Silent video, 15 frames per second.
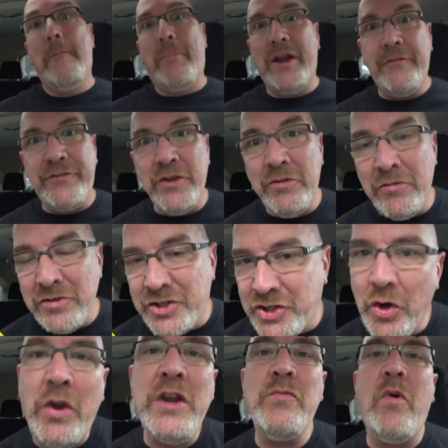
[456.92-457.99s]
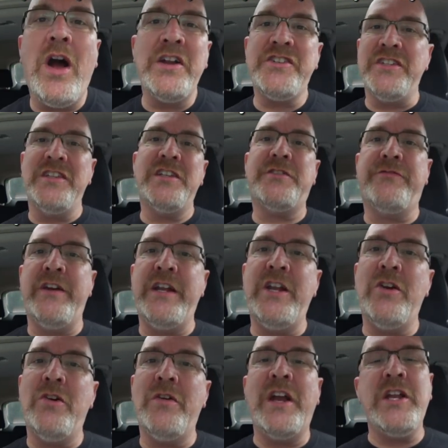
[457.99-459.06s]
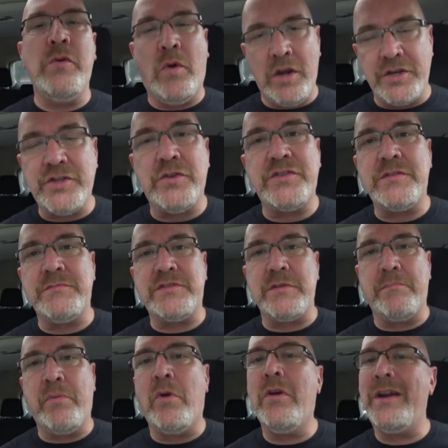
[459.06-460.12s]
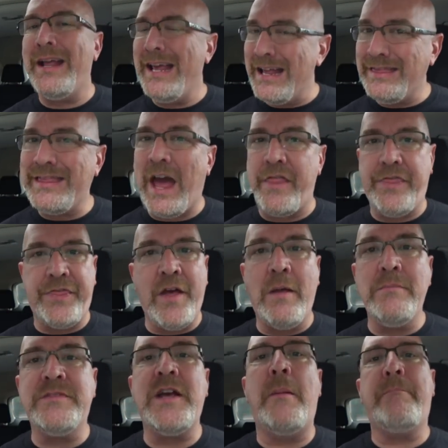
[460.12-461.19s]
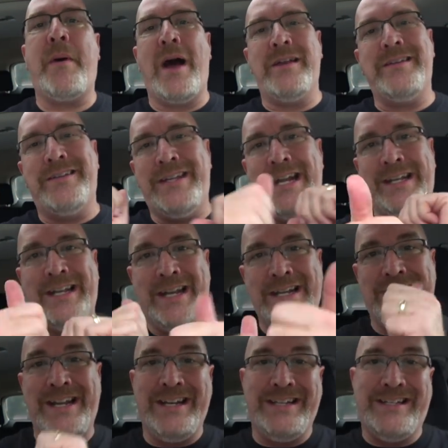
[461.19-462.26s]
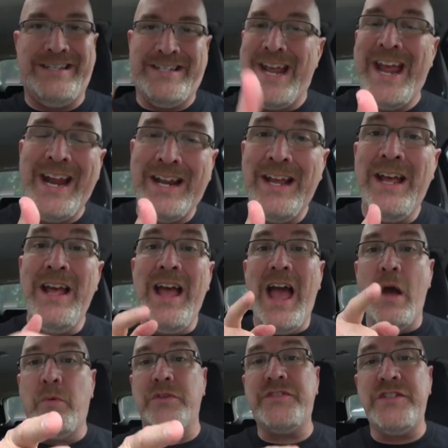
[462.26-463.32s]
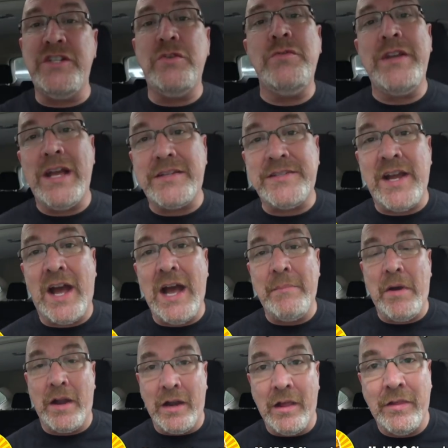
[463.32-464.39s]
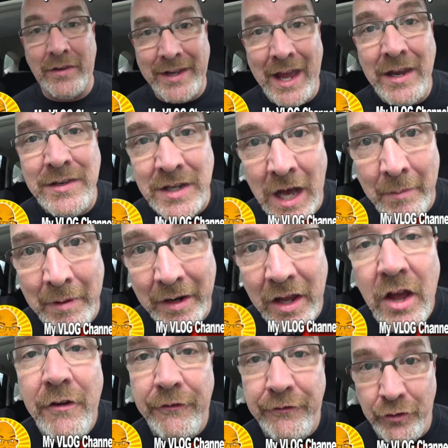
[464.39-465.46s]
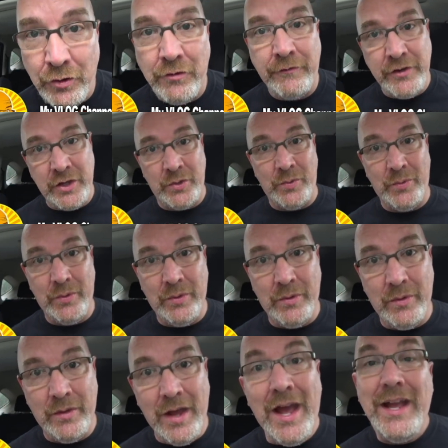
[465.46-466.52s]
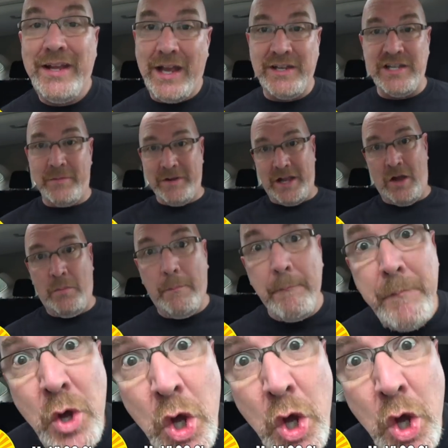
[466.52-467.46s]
But if you enjoyed watching this video and you want to show some support, hit that thumbs up button, ding, ding, ding, ding, and we'll see you next time on another Ken Domik food review. Ken Domik out.